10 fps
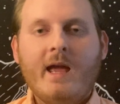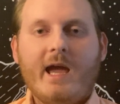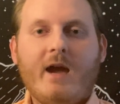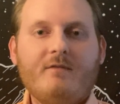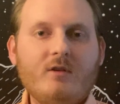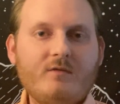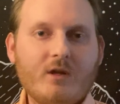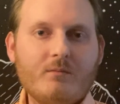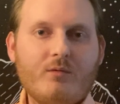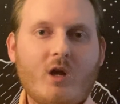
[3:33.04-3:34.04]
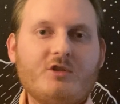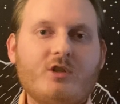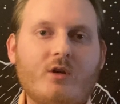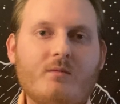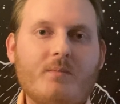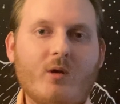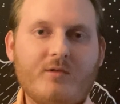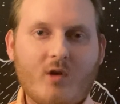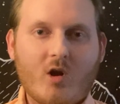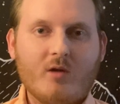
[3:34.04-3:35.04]
After you've done brushing on both
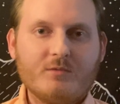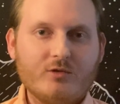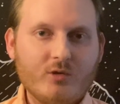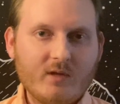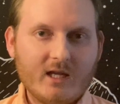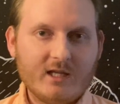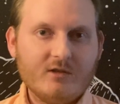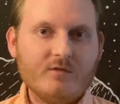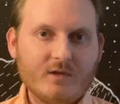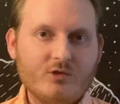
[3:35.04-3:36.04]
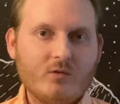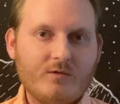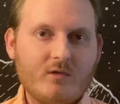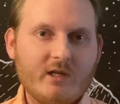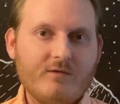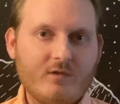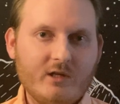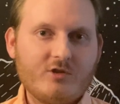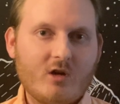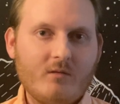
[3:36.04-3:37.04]
arms, you do that individual for
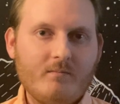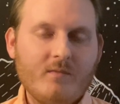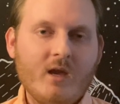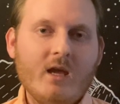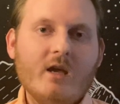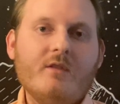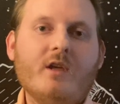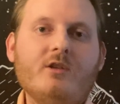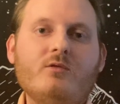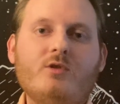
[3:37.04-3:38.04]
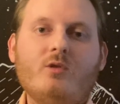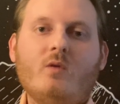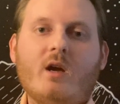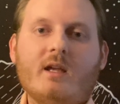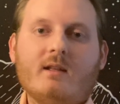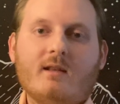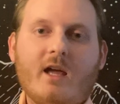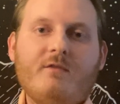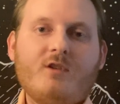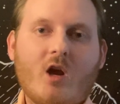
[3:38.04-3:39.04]
each arm. Then you do a
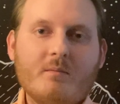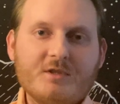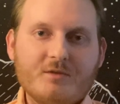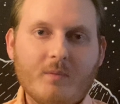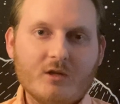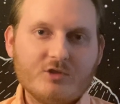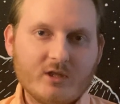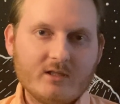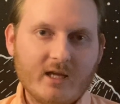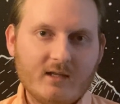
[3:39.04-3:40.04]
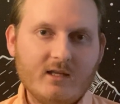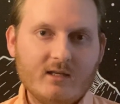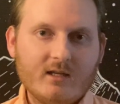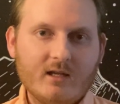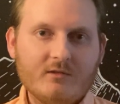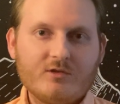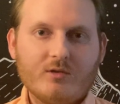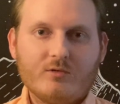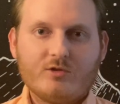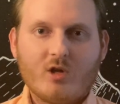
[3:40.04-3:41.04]
left arm sponging technique again. So
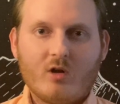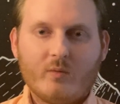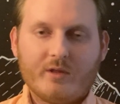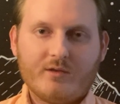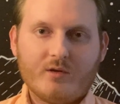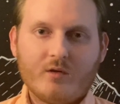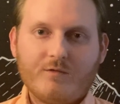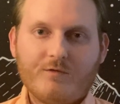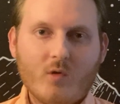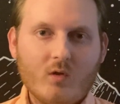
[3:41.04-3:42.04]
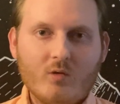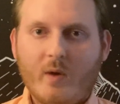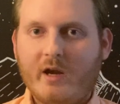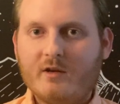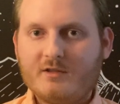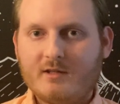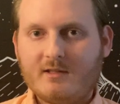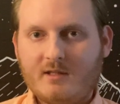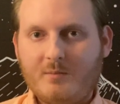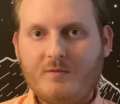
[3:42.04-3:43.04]
you start with your full awareness at the
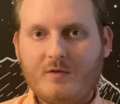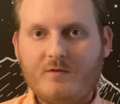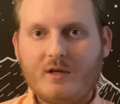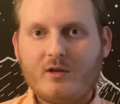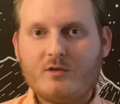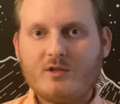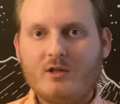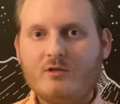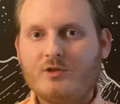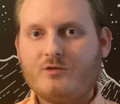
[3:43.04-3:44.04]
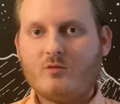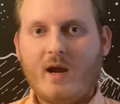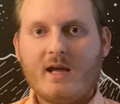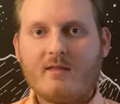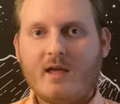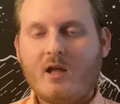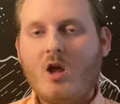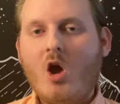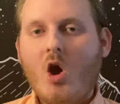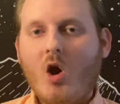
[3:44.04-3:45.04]
tip of your fingers and you just drag that
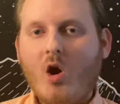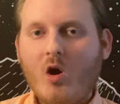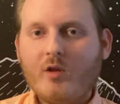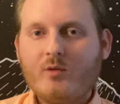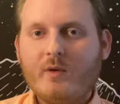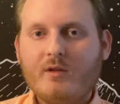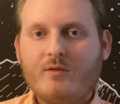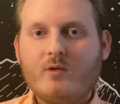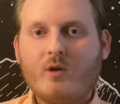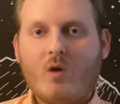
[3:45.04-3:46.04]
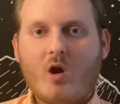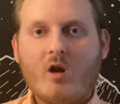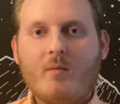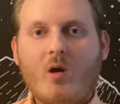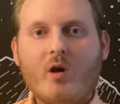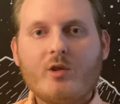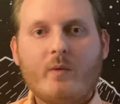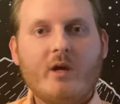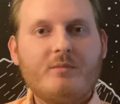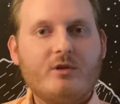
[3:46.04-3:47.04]
all the way through your arm, all the
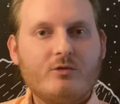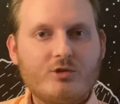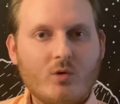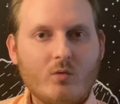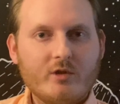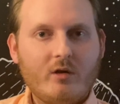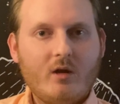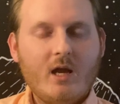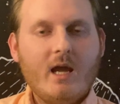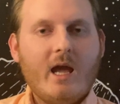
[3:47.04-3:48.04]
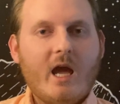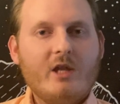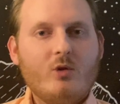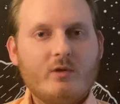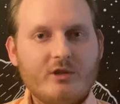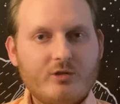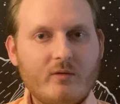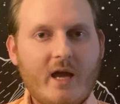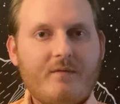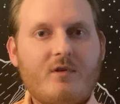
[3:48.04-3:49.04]
way up to your shoulder. And you want to do
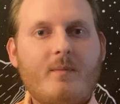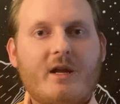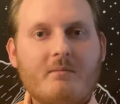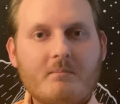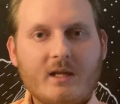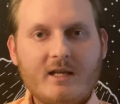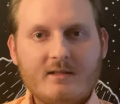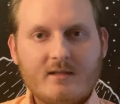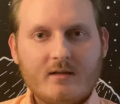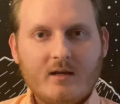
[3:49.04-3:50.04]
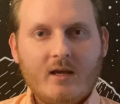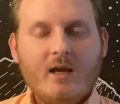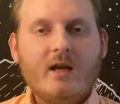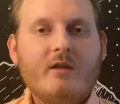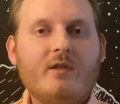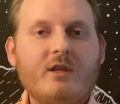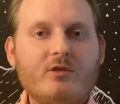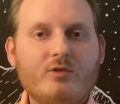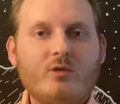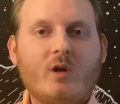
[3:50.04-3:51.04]
that for about a minute. Then
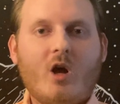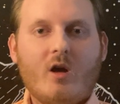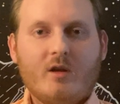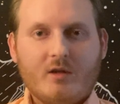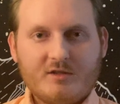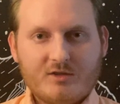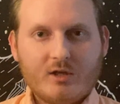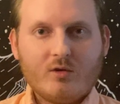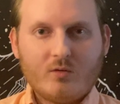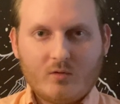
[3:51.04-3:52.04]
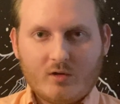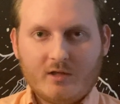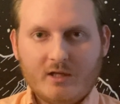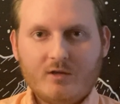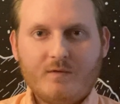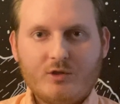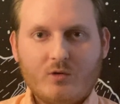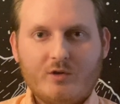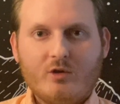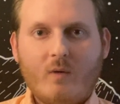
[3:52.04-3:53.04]
you do it on an individual
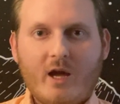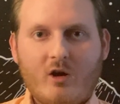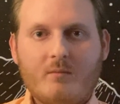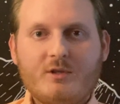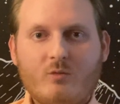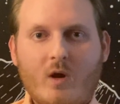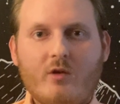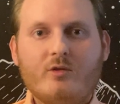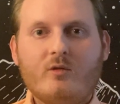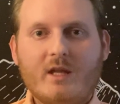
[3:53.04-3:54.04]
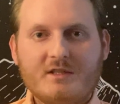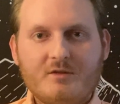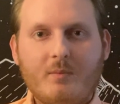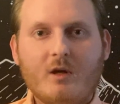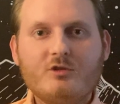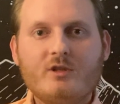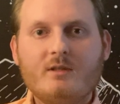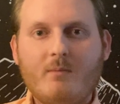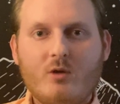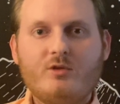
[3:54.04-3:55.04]
on your right arm as well. You do that sponging
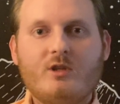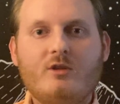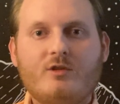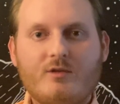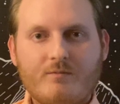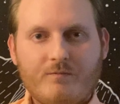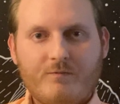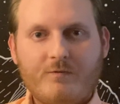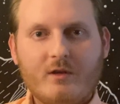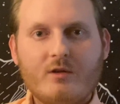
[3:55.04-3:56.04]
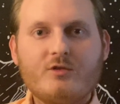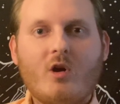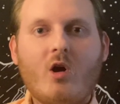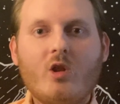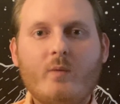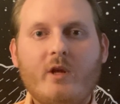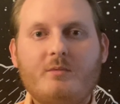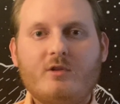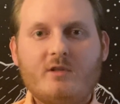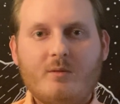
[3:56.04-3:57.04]
motion, just fingers all the way up
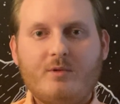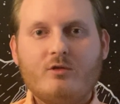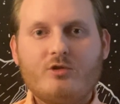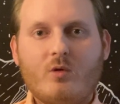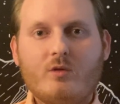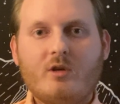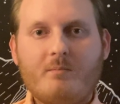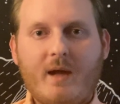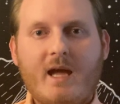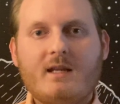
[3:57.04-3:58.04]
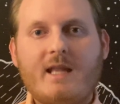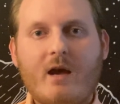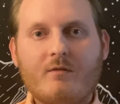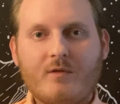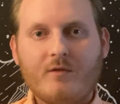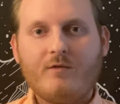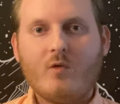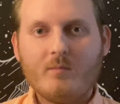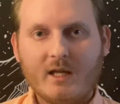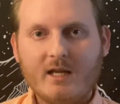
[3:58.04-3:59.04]
to your tip of your shoulder, back down for a
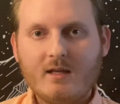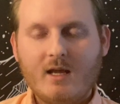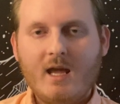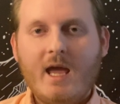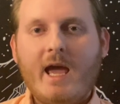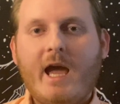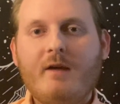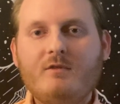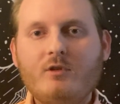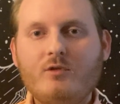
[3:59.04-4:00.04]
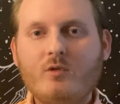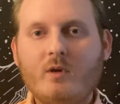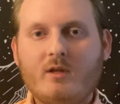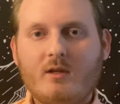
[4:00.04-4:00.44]
full minute. After you do it